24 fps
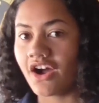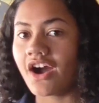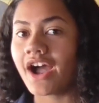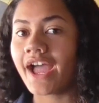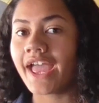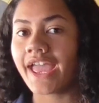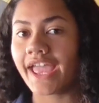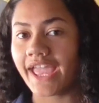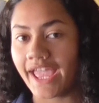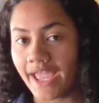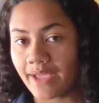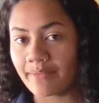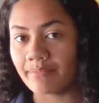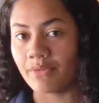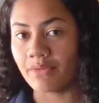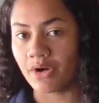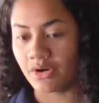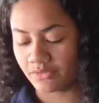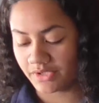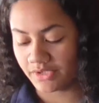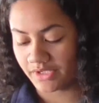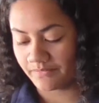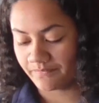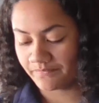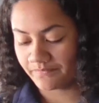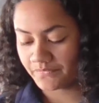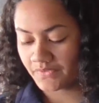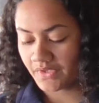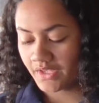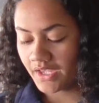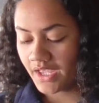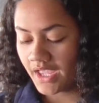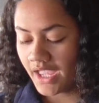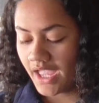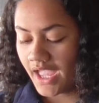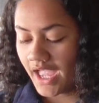I am Māori,
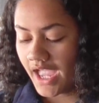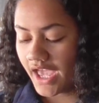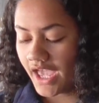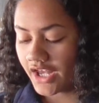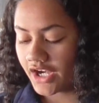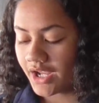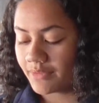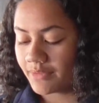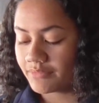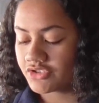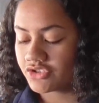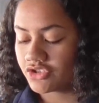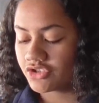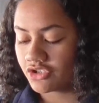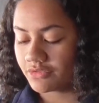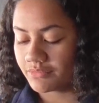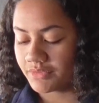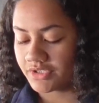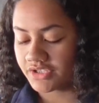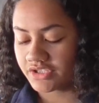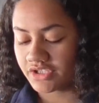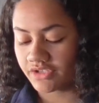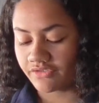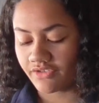and I'm determined